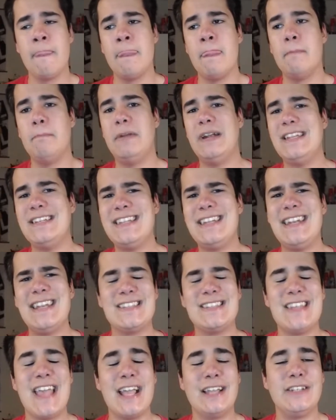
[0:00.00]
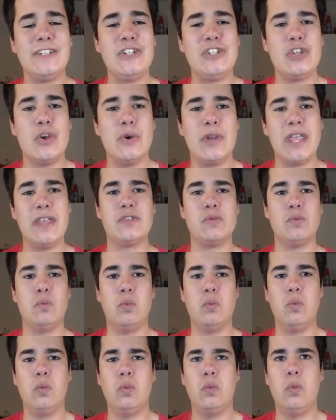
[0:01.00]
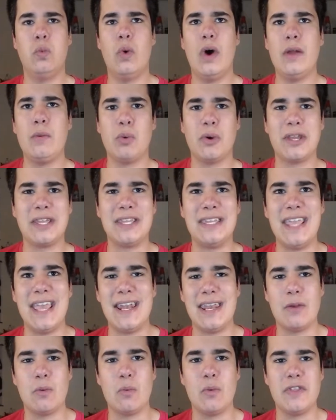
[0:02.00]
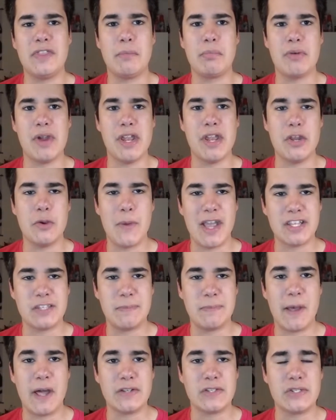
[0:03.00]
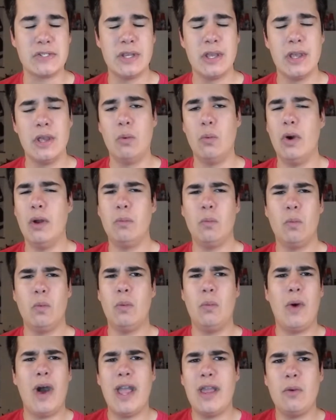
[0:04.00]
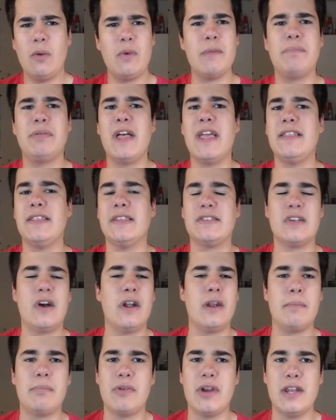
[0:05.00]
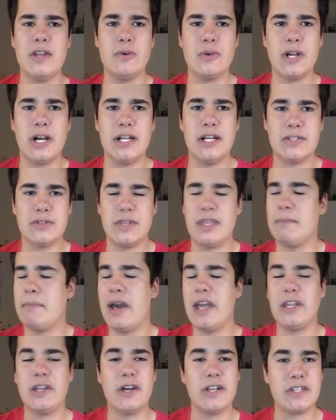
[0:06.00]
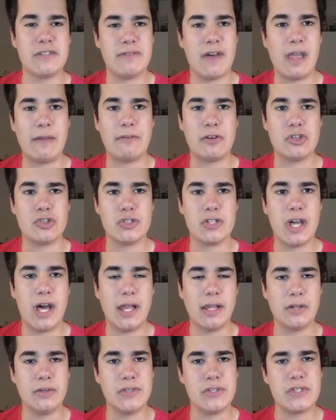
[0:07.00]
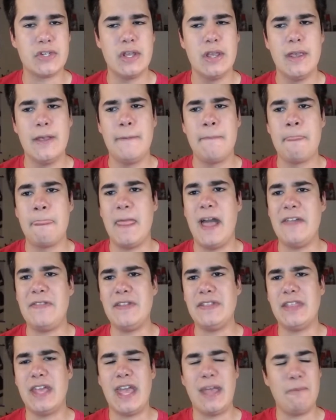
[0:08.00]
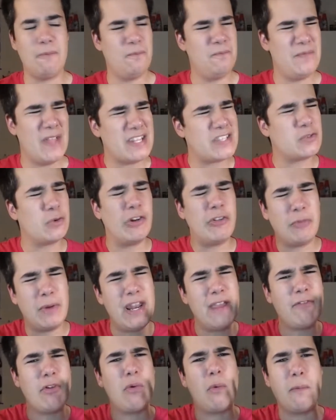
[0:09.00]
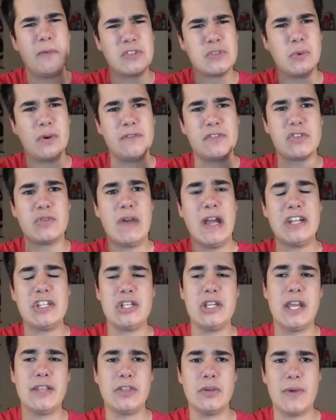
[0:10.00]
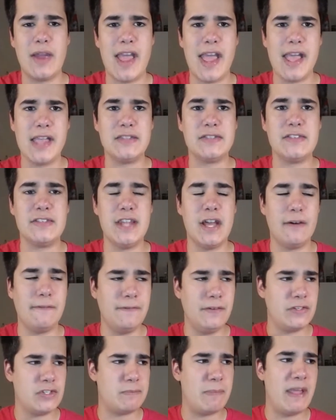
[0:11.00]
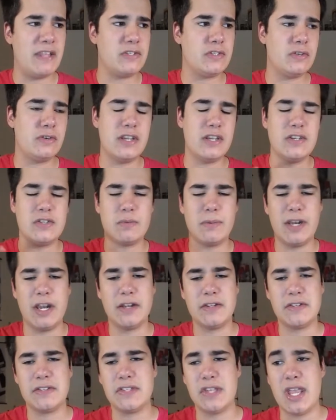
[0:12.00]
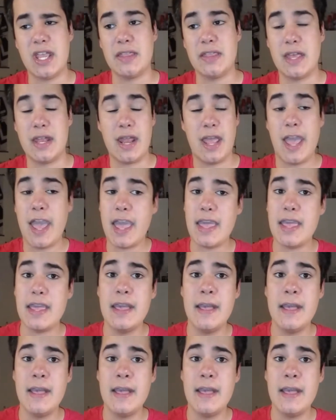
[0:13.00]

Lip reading: but it didn't exactly showcase what we're getting with the brand new Xbox. Why are we playing this on a brand new console that might cost $500? I think that's sort of what everyone was sort of scratching at their heads. Now, Phil Spencer, he's went on to say that, hey,